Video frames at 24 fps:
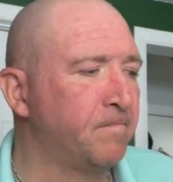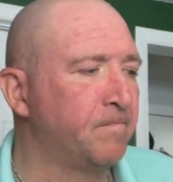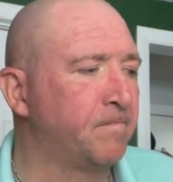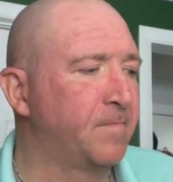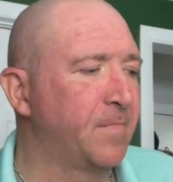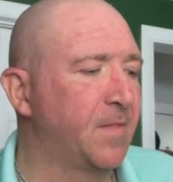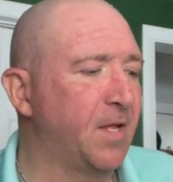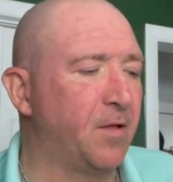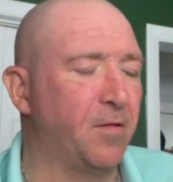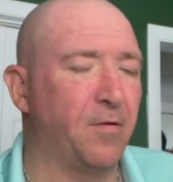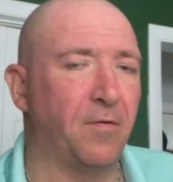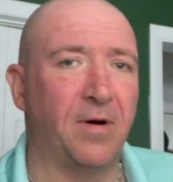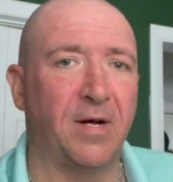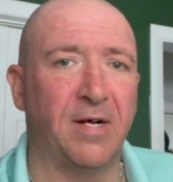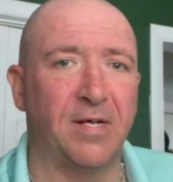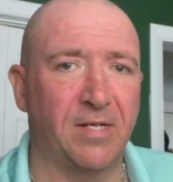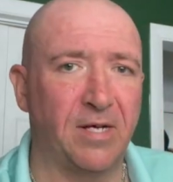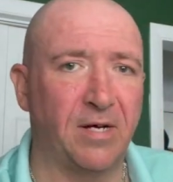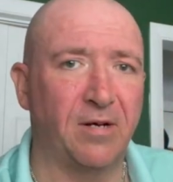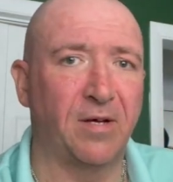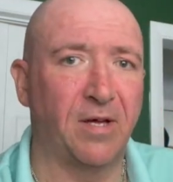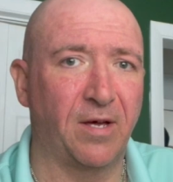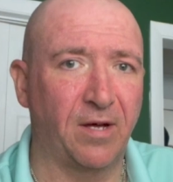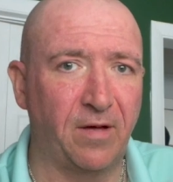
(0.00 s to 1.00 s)
Otherwise,
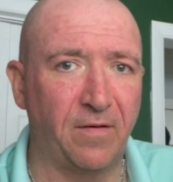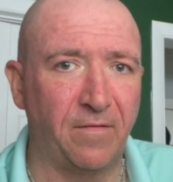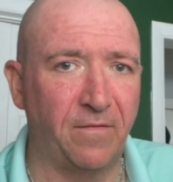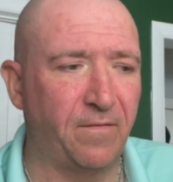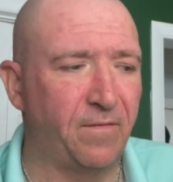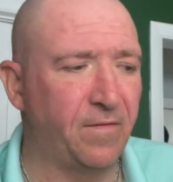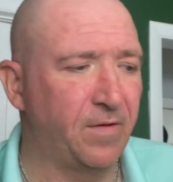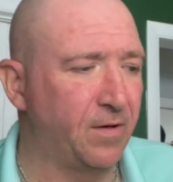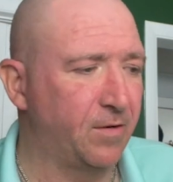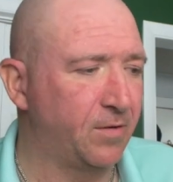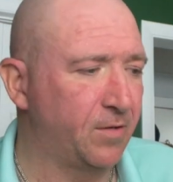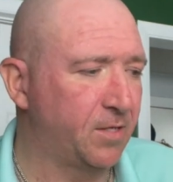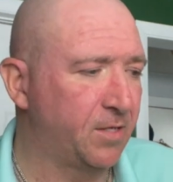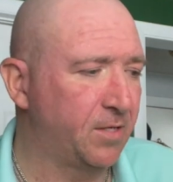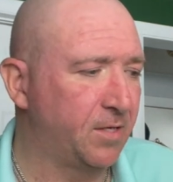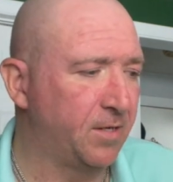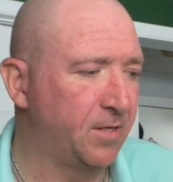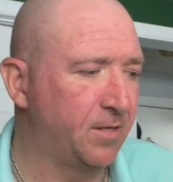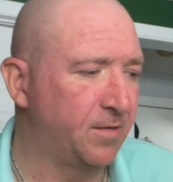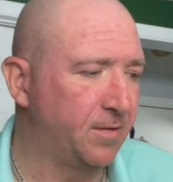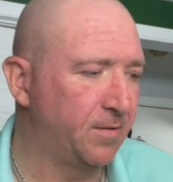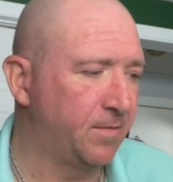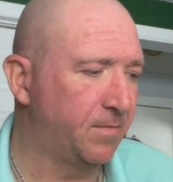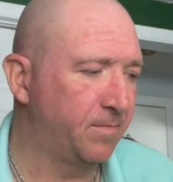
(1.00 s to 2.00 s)
I'll get confused.
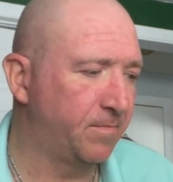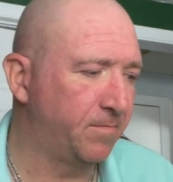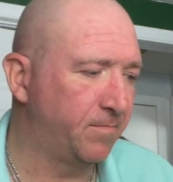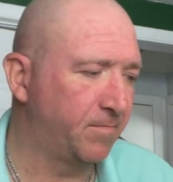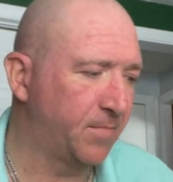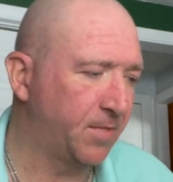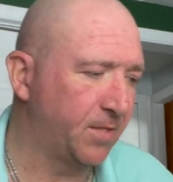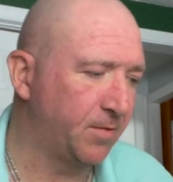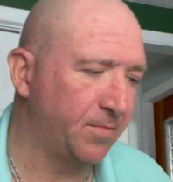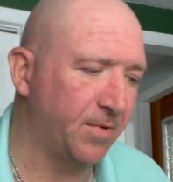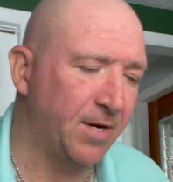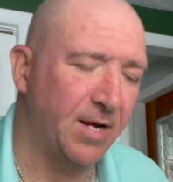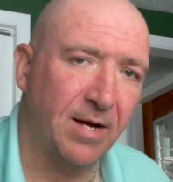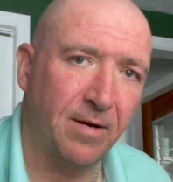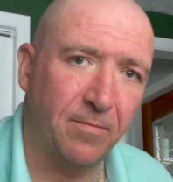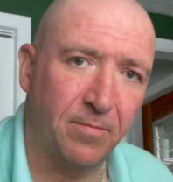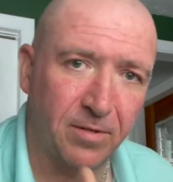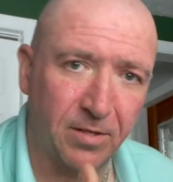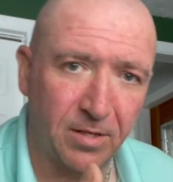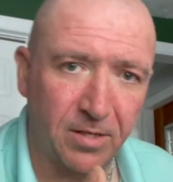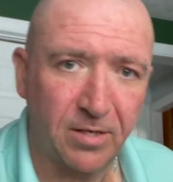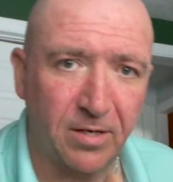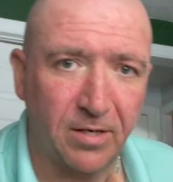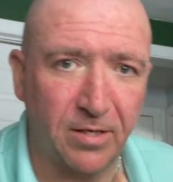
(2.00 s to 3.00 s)
That's what
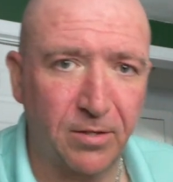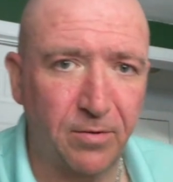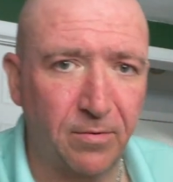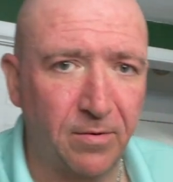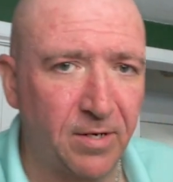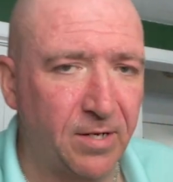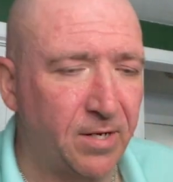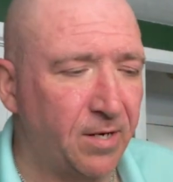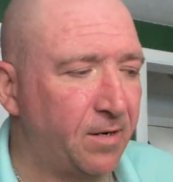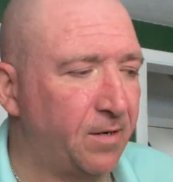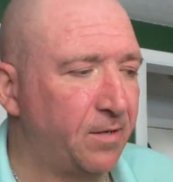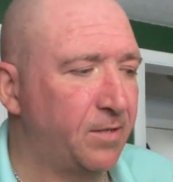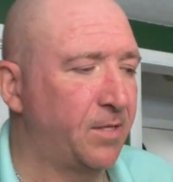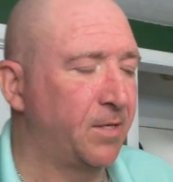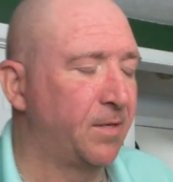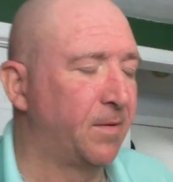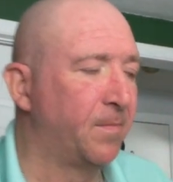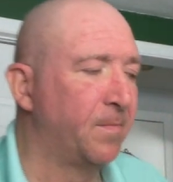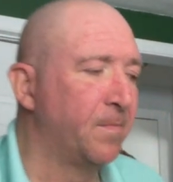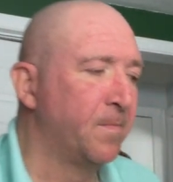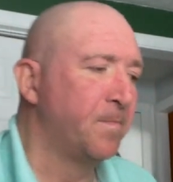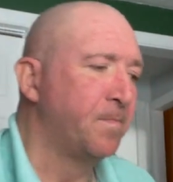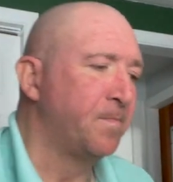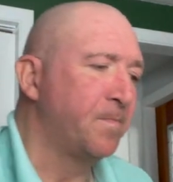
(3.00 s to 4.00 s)
happens to us retards.
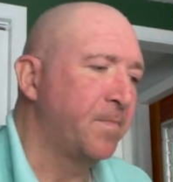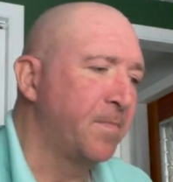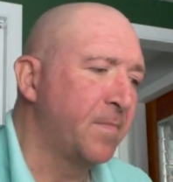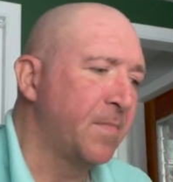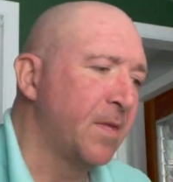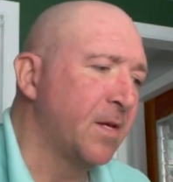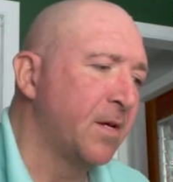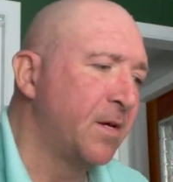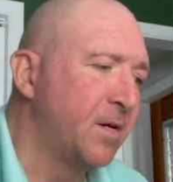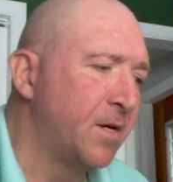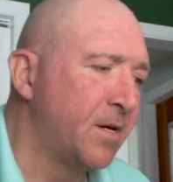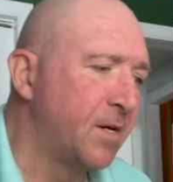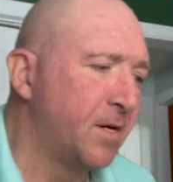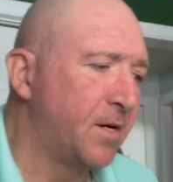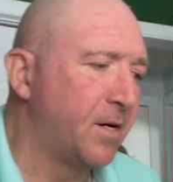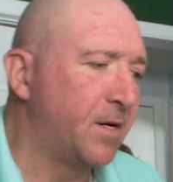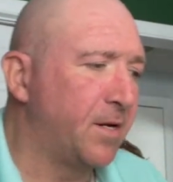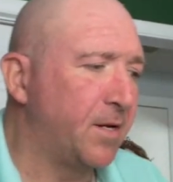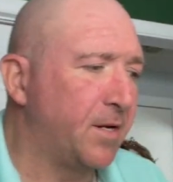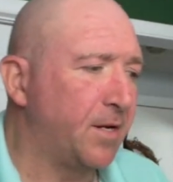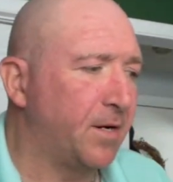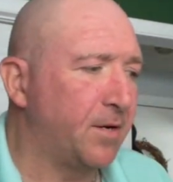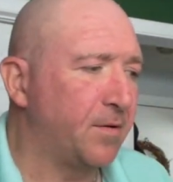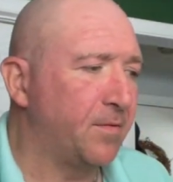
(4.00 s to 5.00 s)

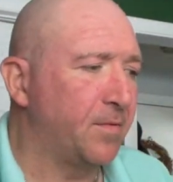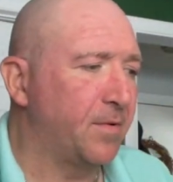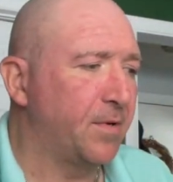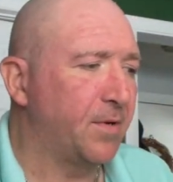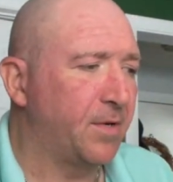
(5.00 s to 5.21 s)
Now,